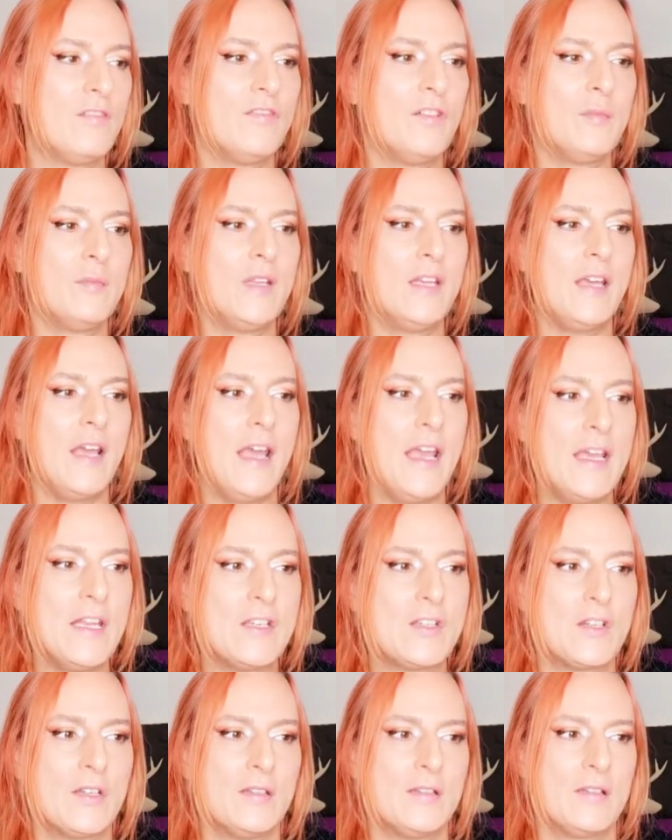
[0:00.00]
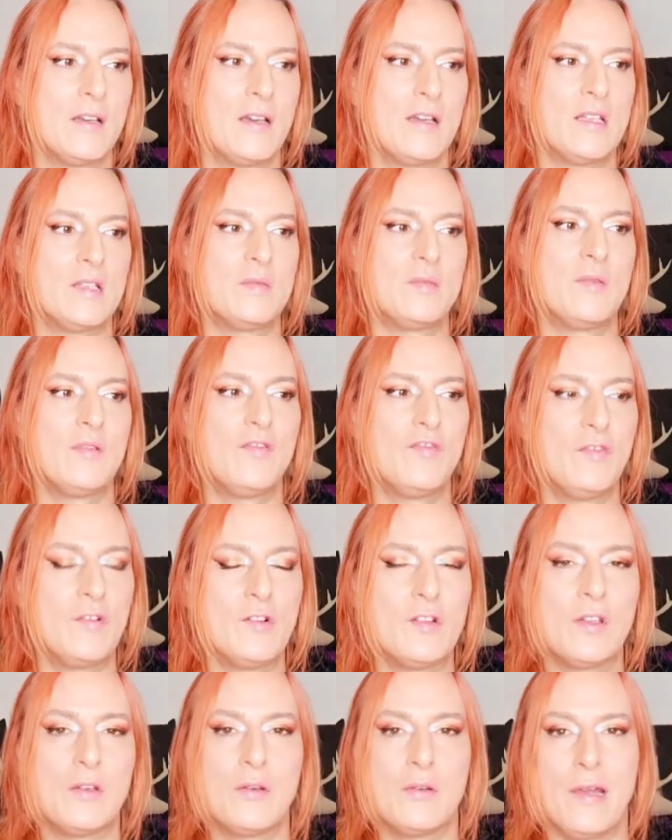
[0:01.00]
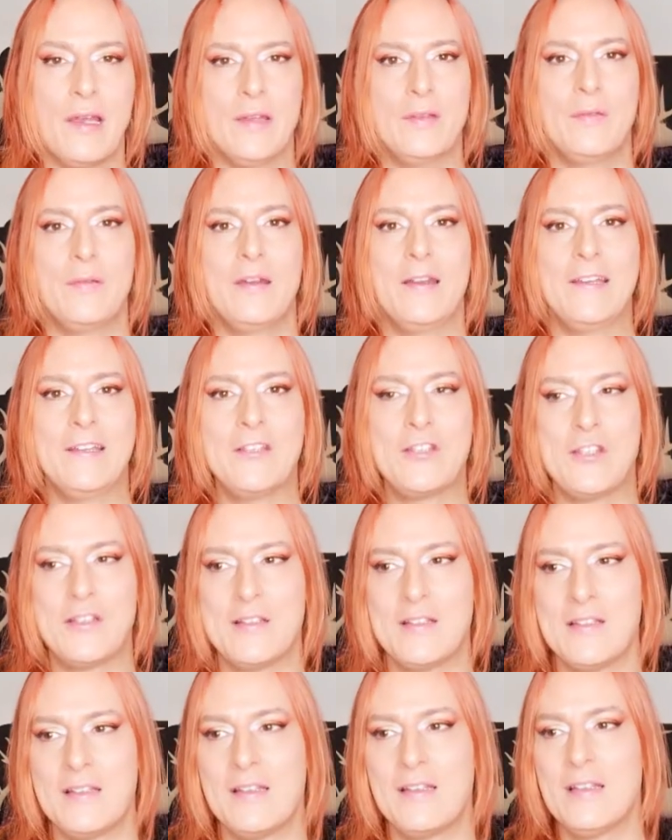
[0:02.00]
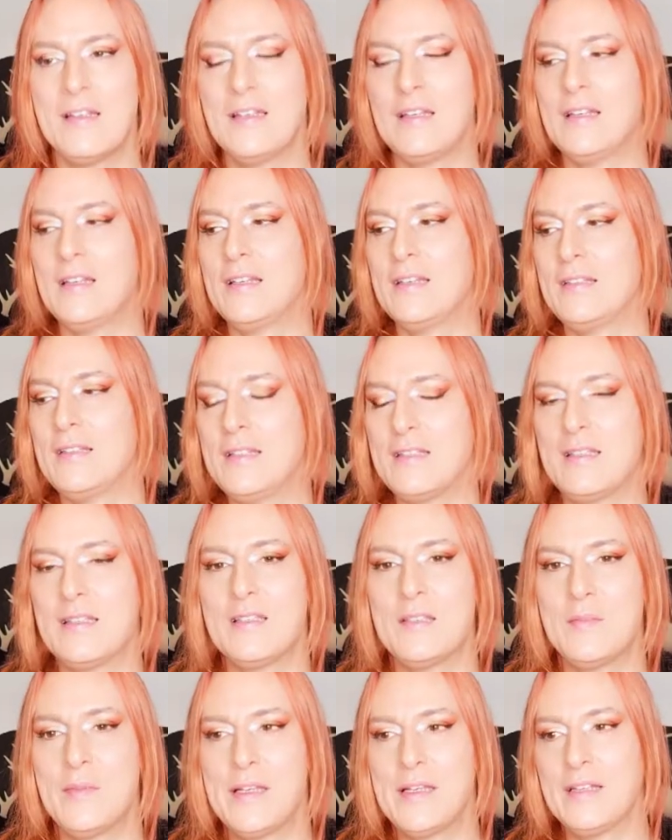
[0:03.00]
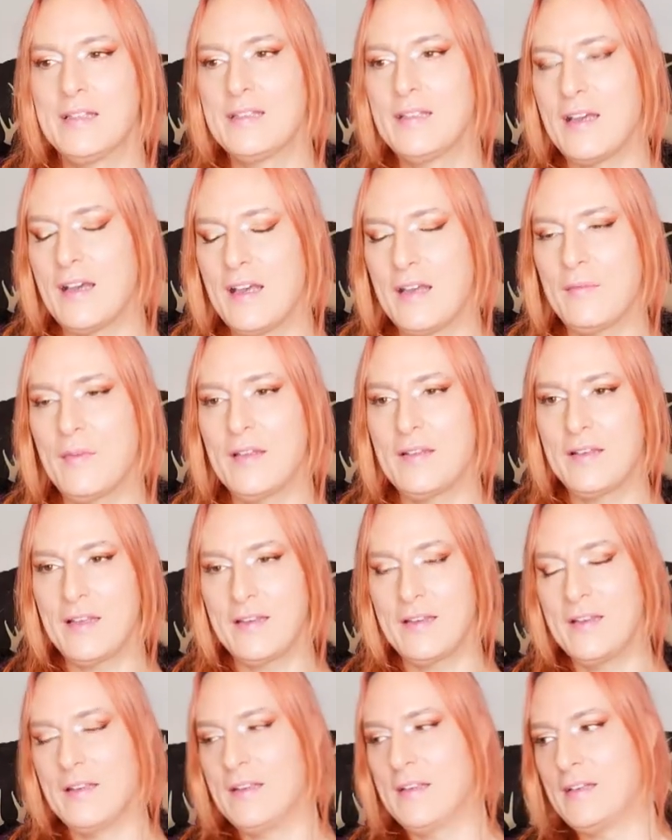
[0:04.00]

from the ancient times, before the great religions. This has been a time in the